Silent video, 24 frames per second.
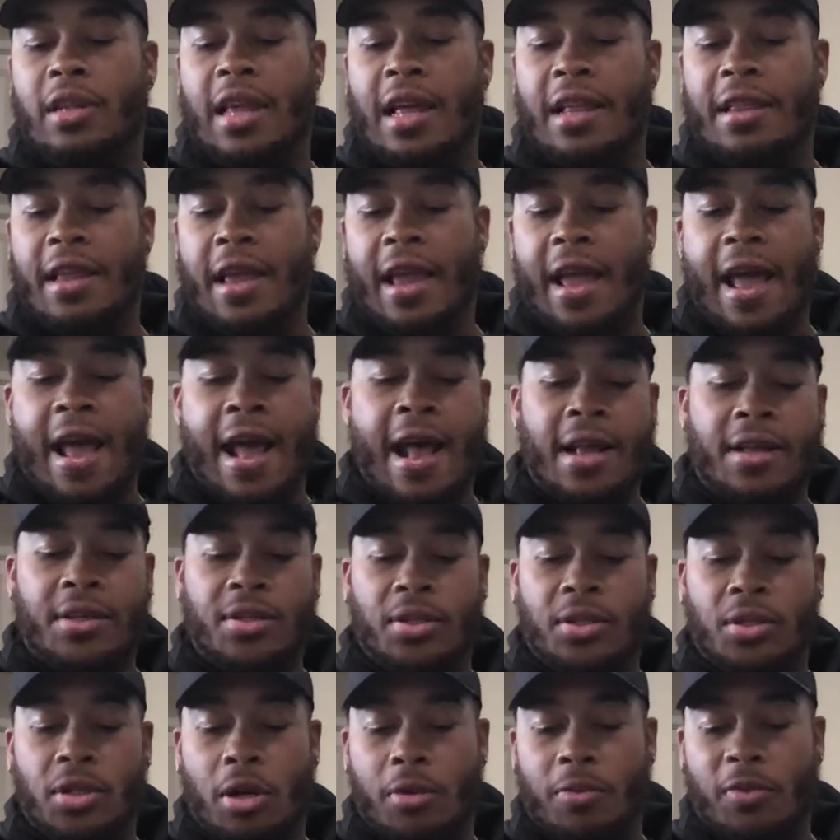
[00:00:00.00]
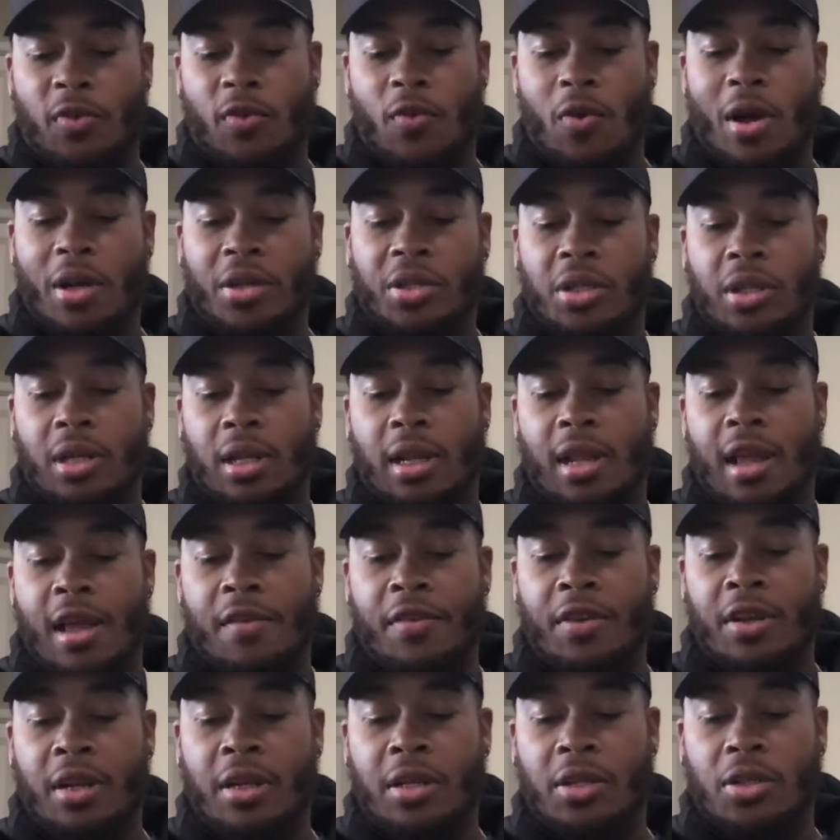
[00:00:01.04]
they asked in terms of question
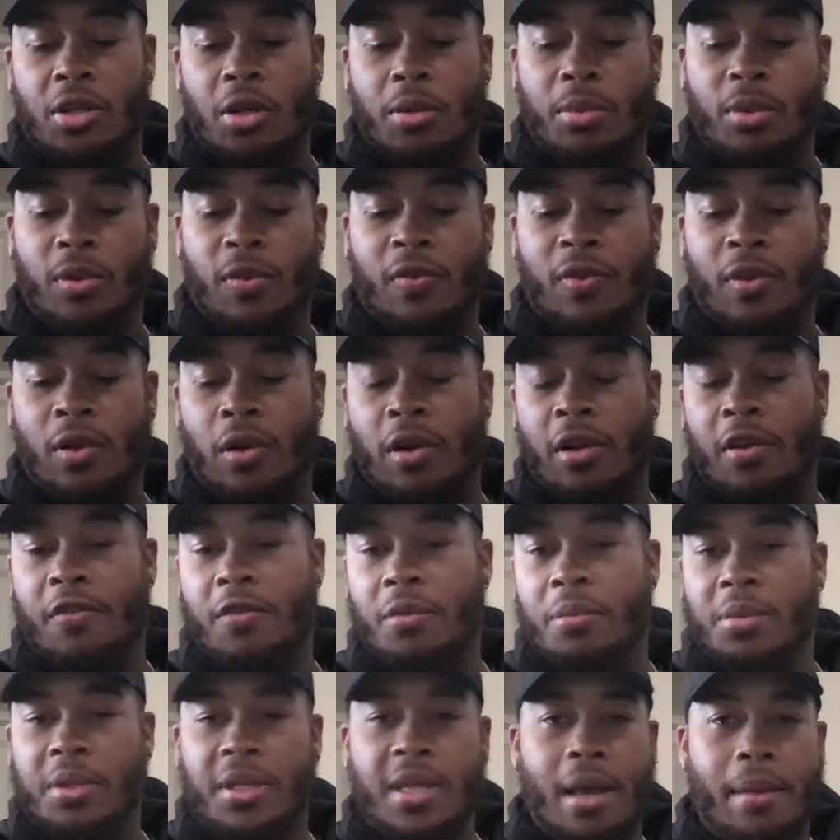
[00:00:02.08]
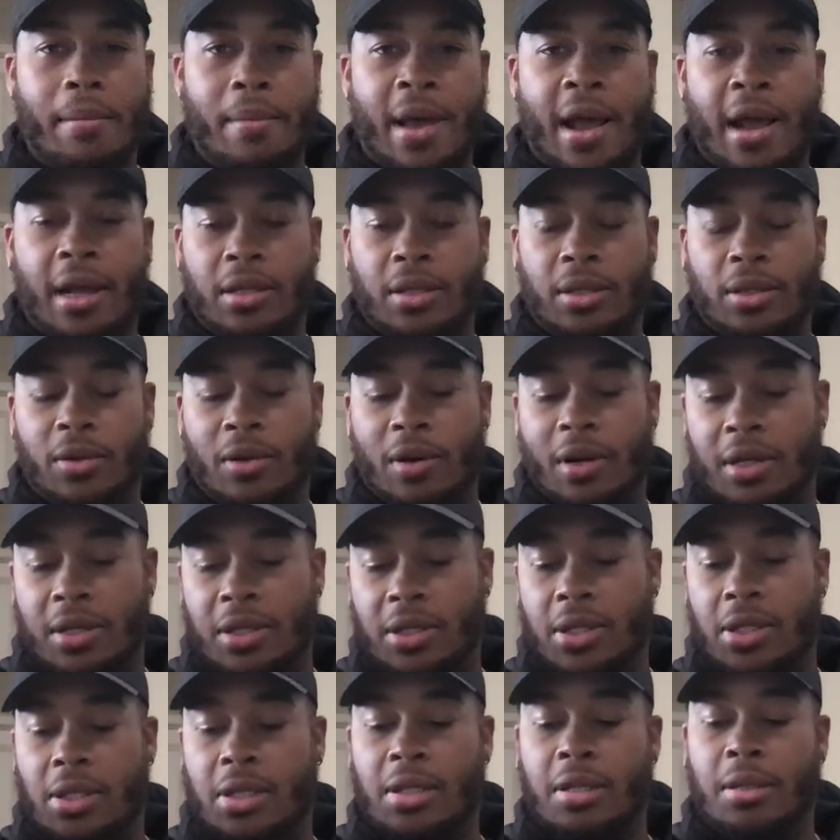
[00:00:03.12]
11, in terms of learning from setbacks and
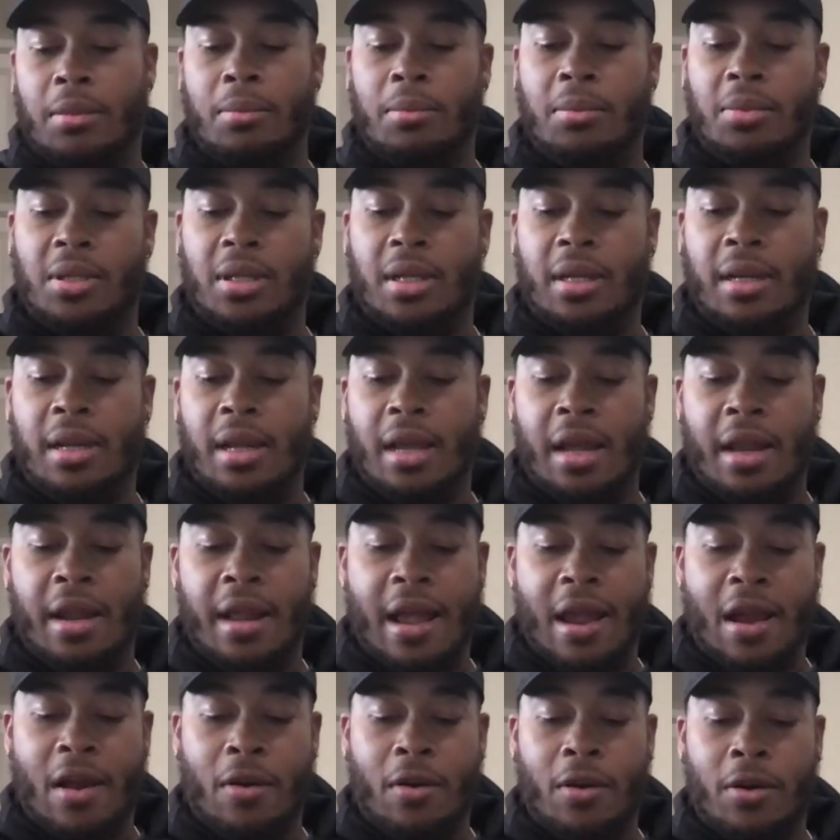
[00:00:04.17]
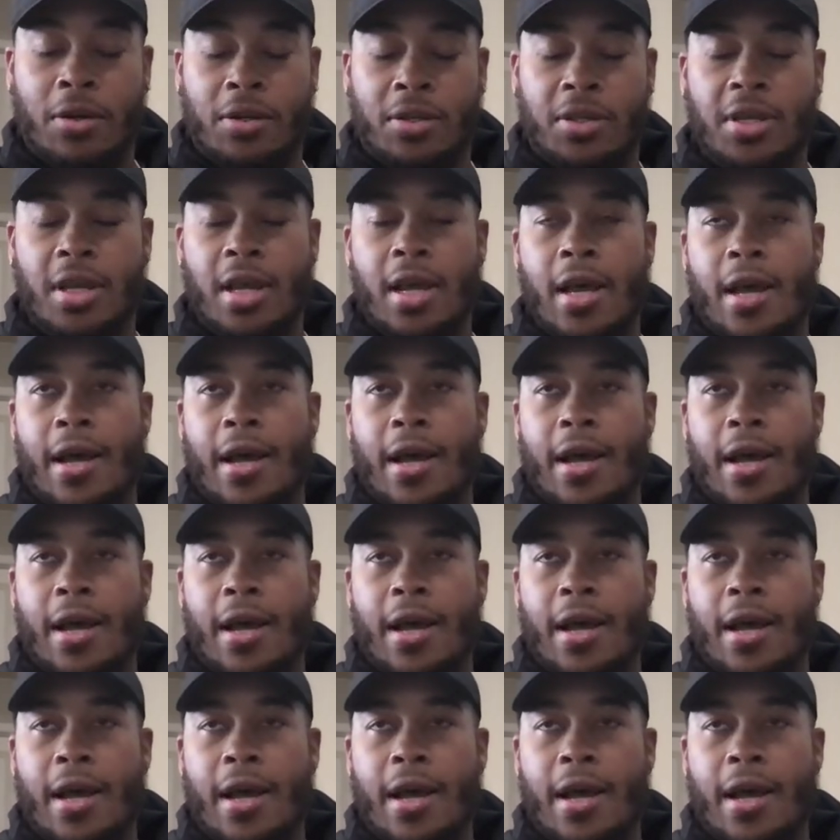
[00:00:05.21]
criticisms and errors,